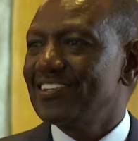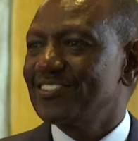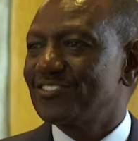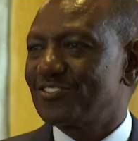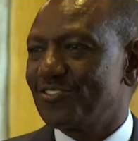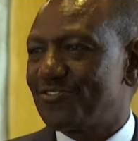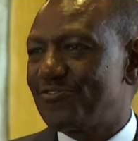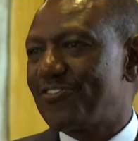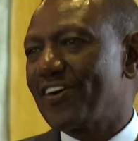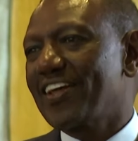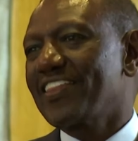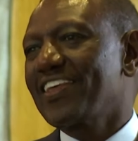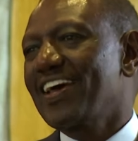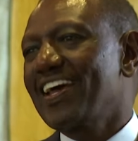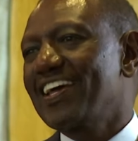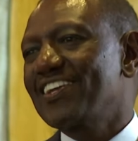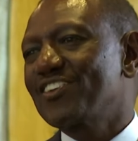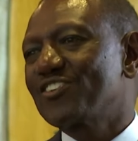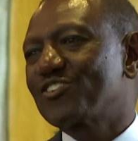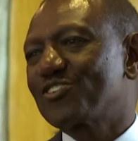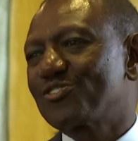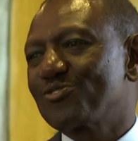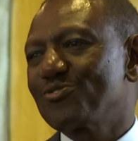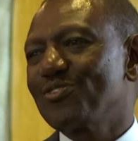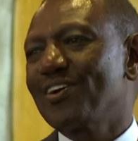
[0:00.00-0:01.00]
To further
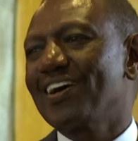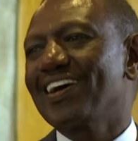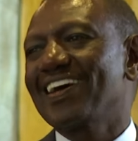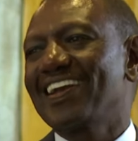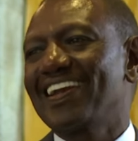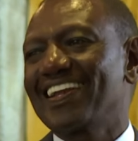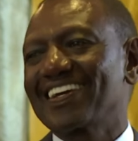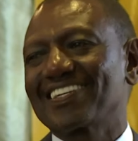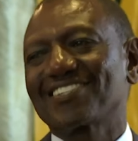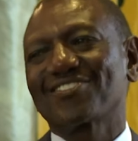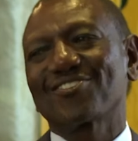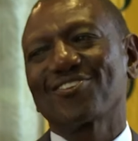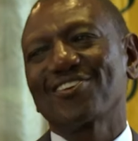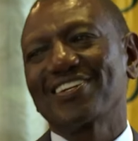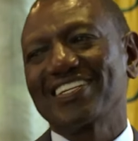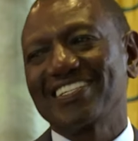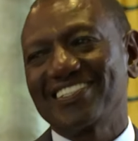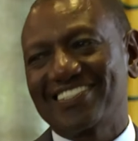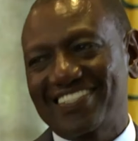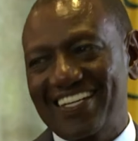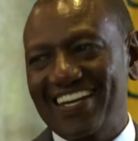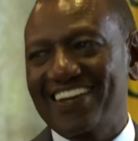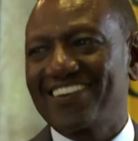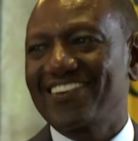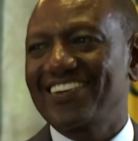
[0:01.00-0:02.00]
ensure electoral
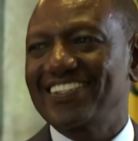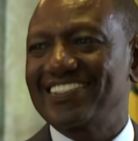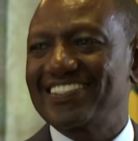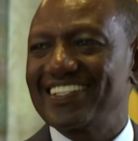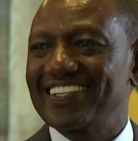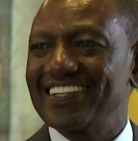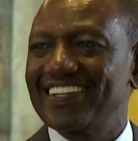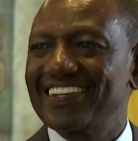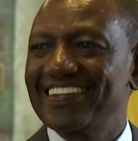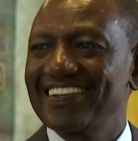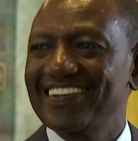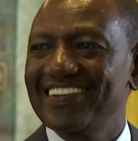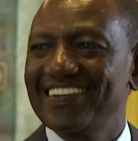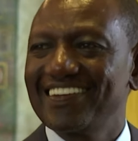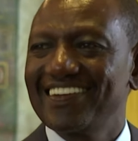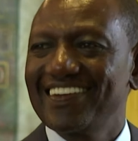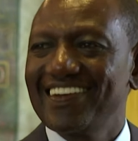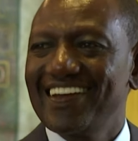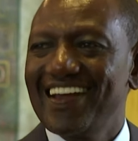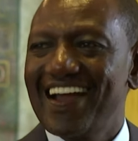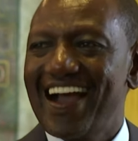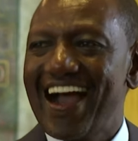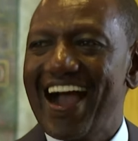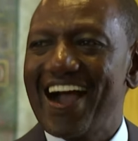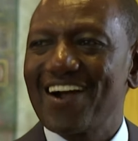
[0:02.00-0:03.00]
integrity,
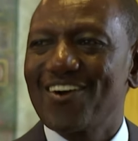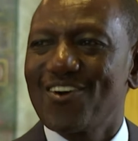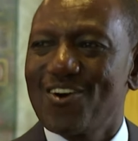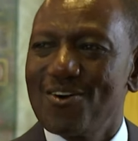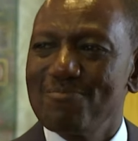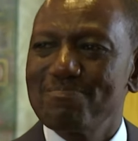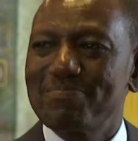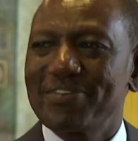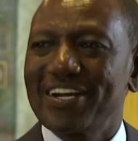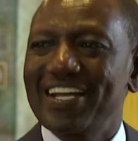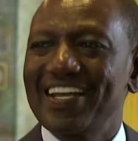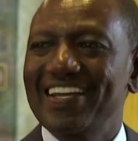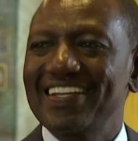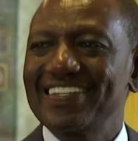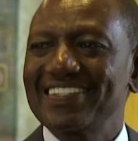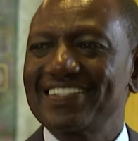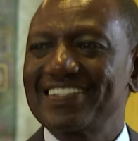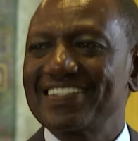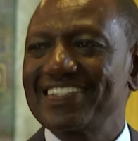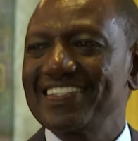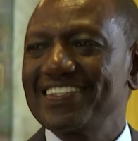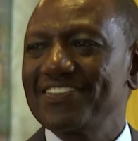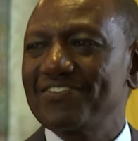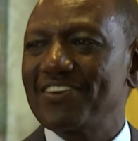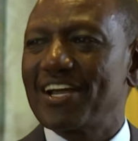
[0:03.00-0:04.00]
a
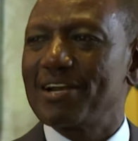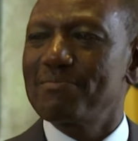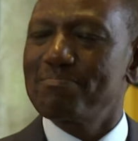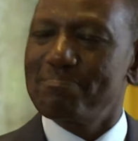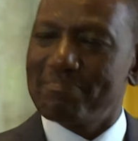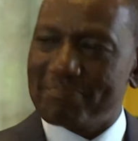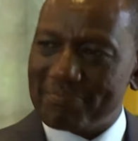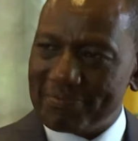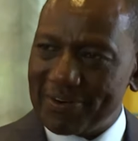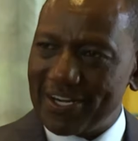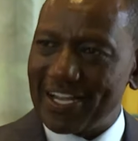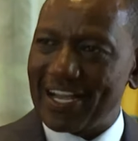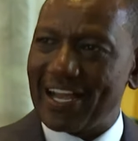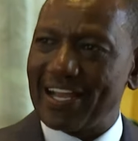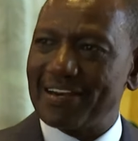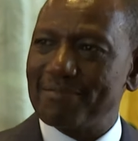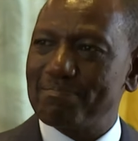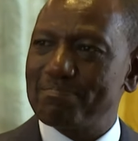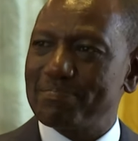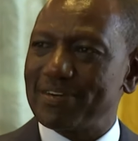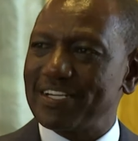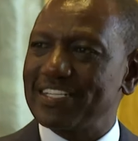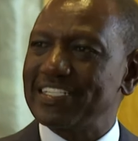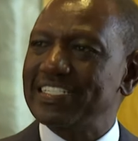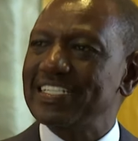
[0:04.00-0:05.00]
comprehensive and
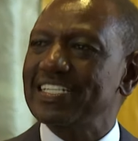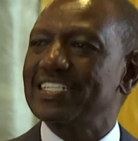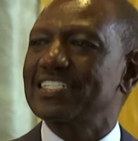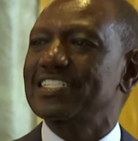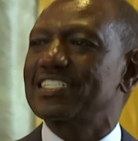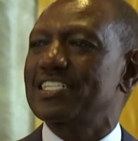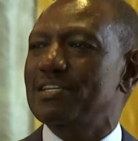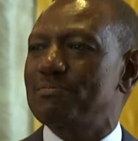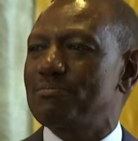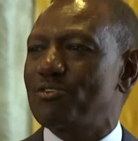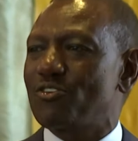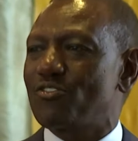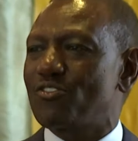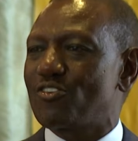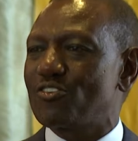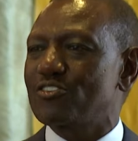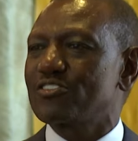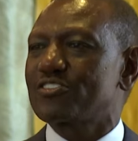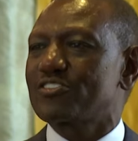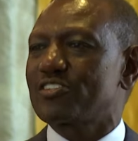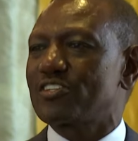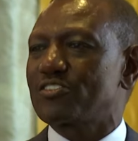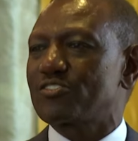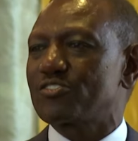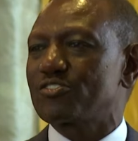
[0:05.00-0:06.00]
predictable
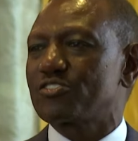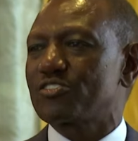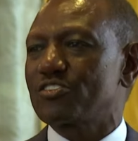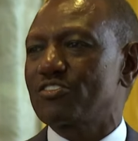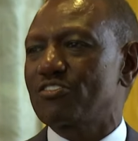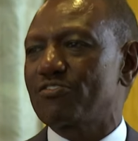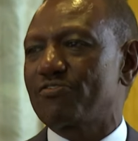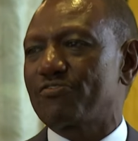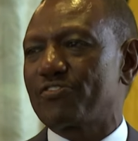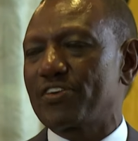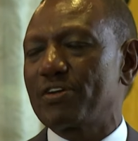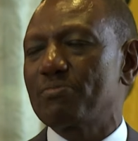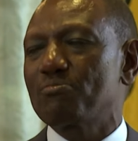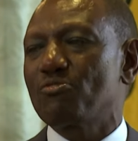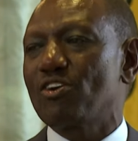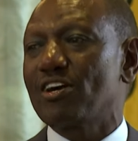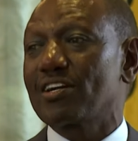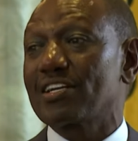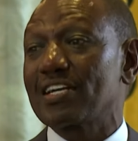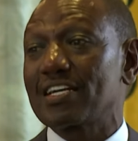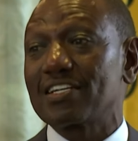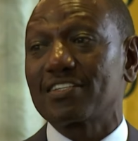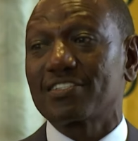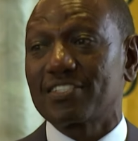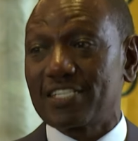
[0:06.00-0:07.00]
constitutional
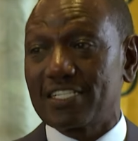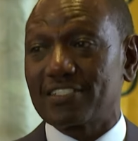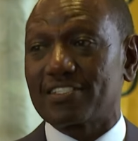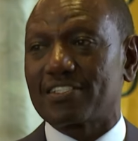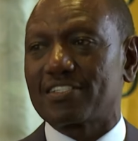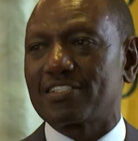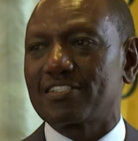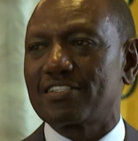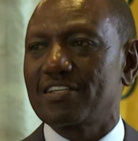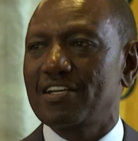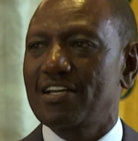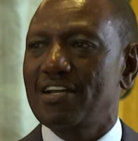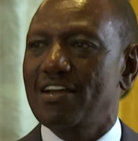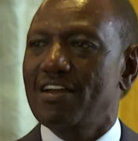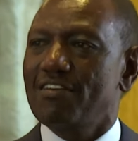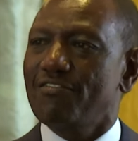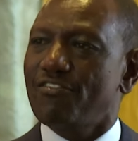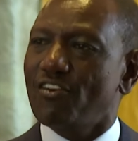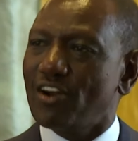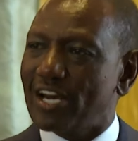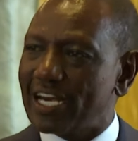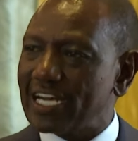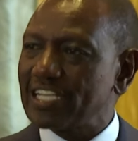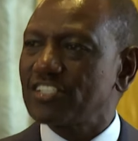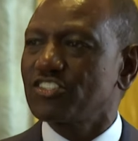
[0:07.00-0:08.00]
framework exists
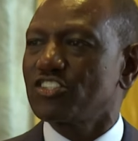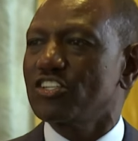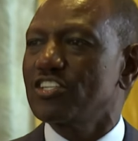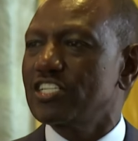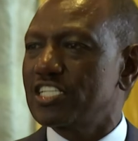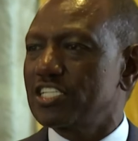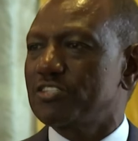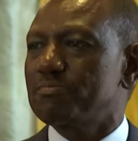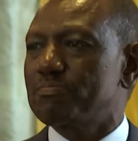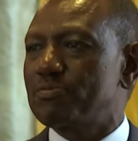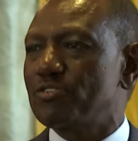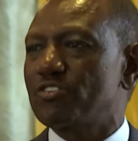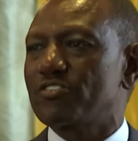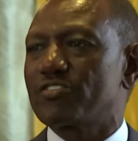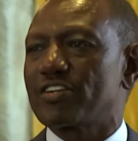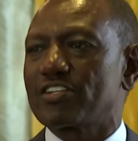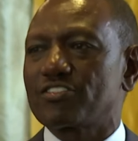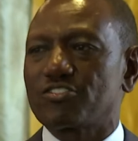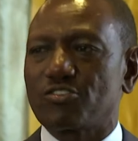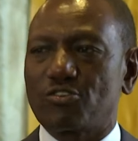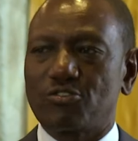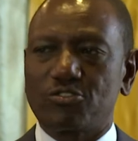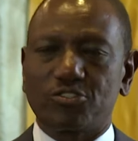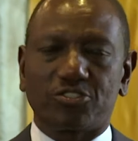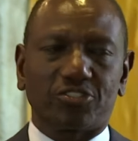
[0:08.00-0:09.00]
for election dispute
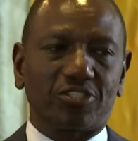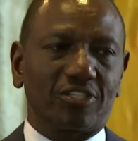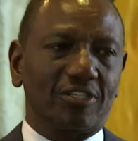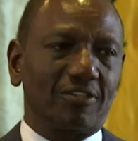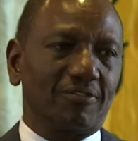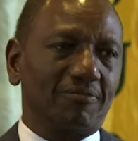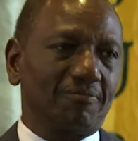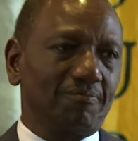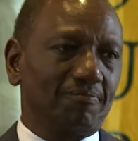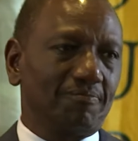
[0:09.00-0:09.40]
resolution.